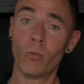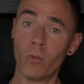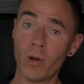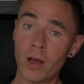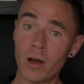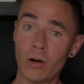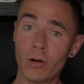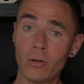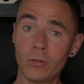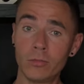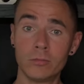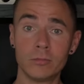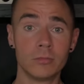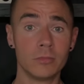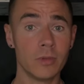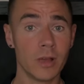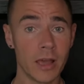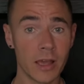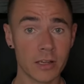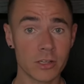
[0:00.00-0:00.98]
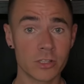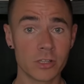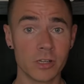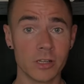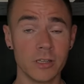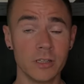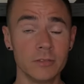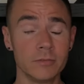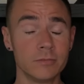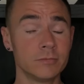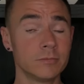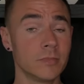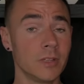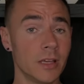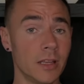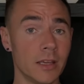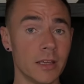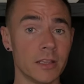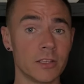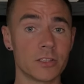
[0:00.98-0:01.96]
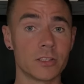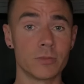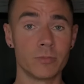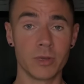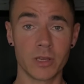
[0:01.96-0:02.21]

Well, actually it is,